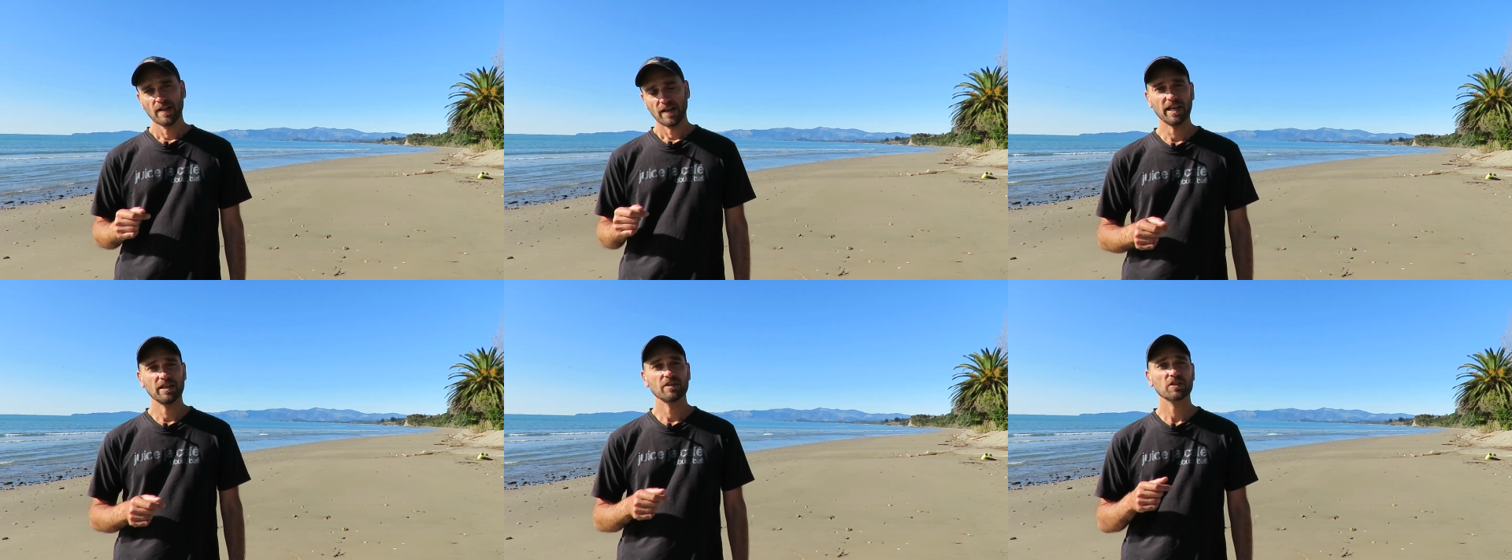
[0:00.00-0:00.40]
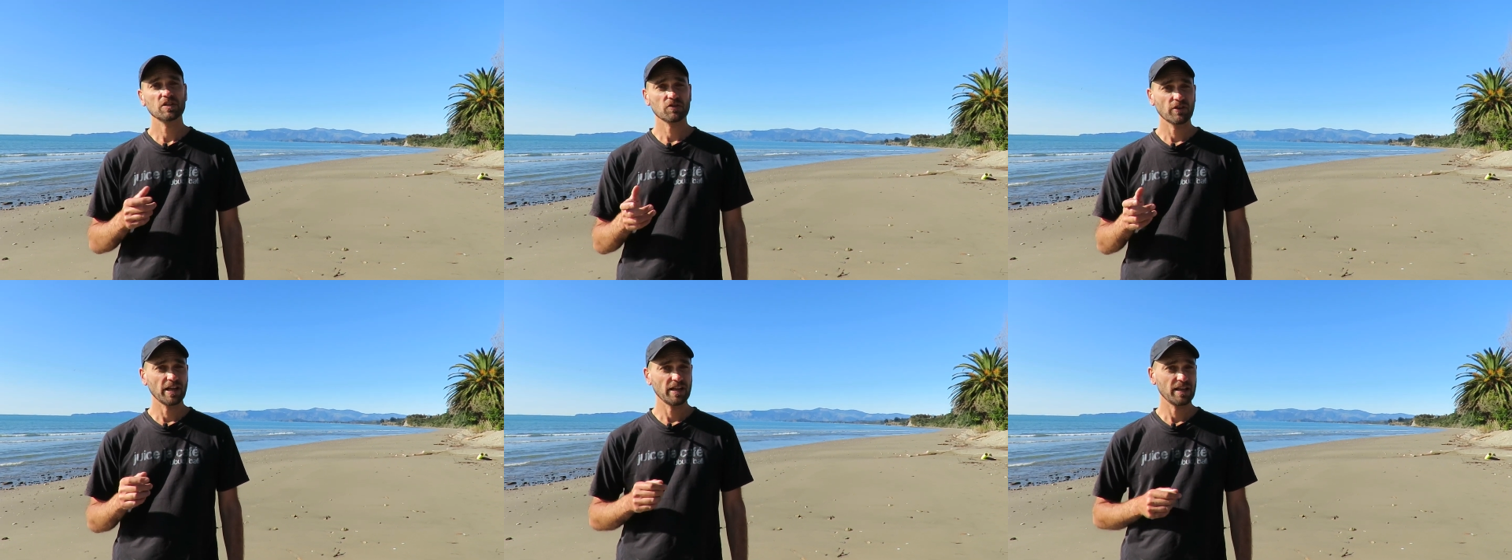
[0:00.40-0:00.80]
In
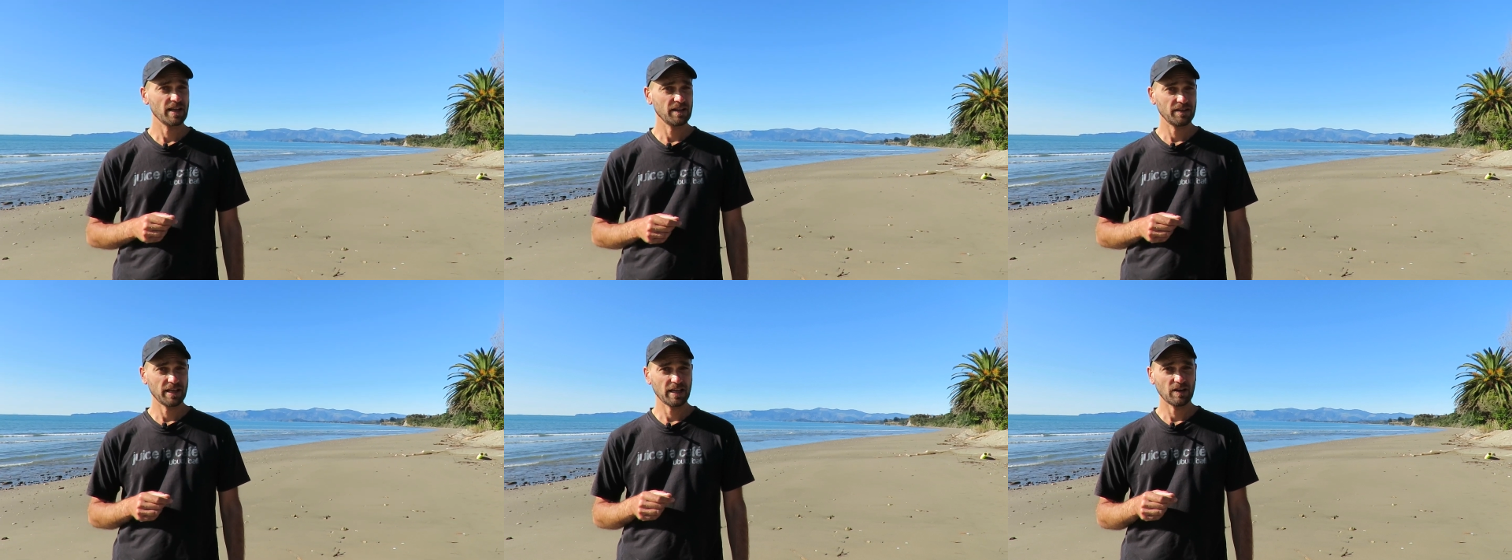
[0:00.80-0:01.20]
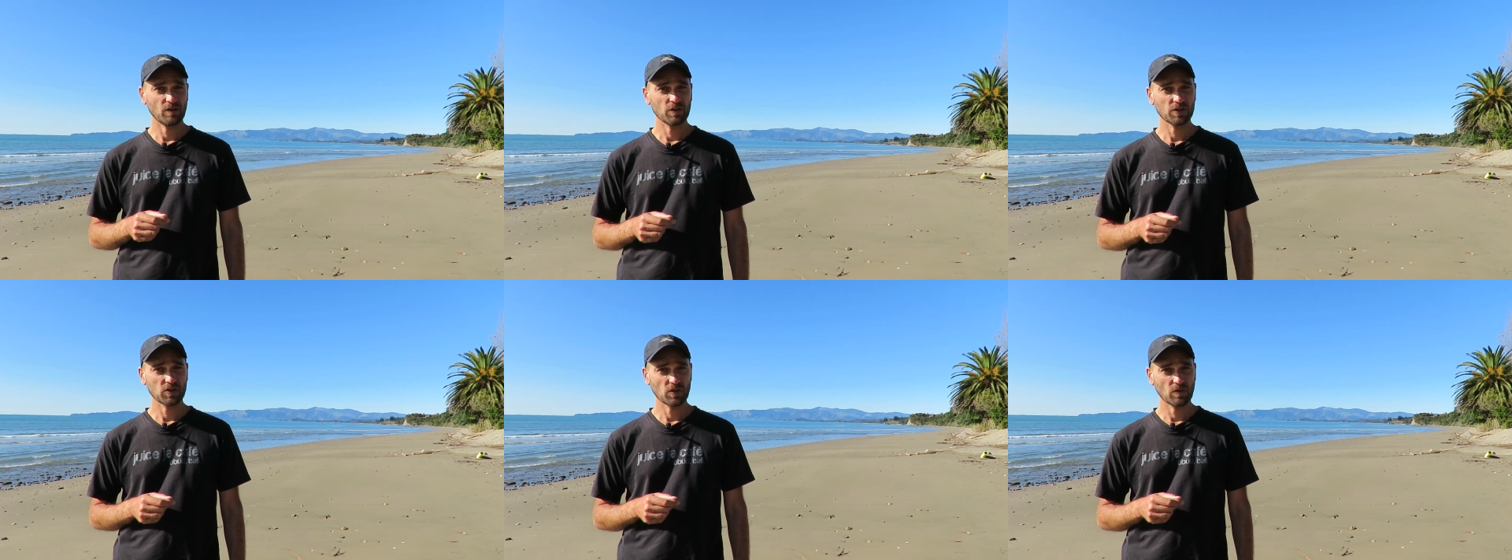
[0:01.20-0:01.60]
Australia, they're
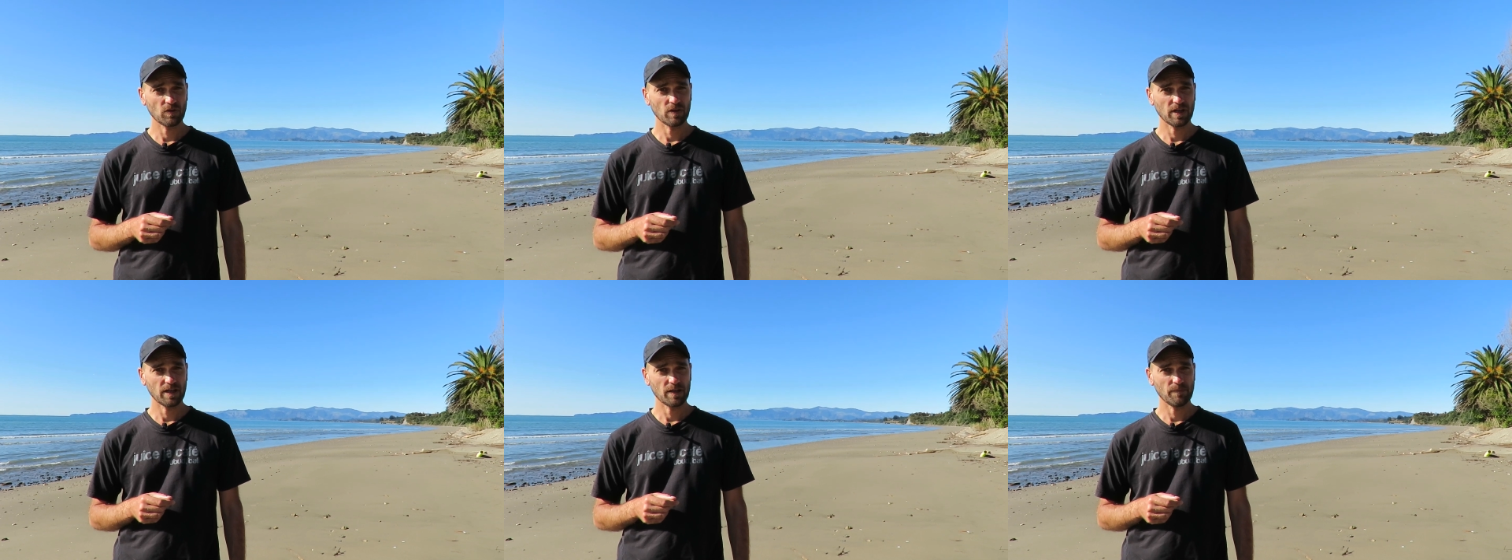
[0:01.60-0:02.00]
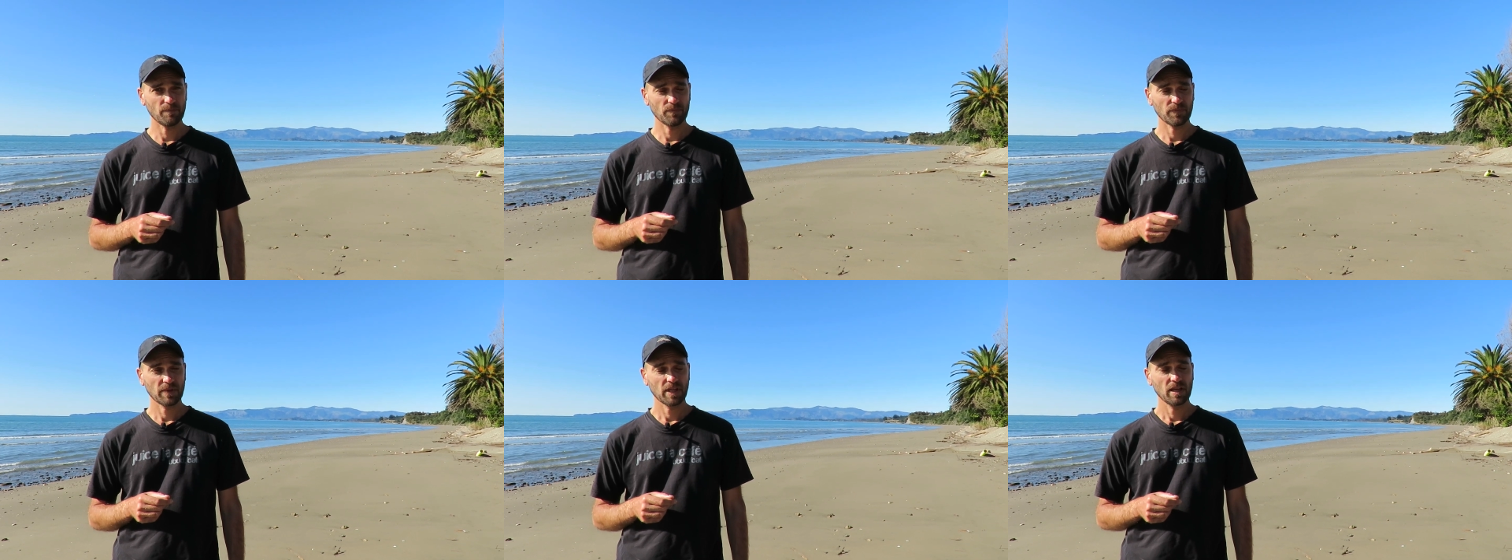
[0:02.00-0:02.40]
also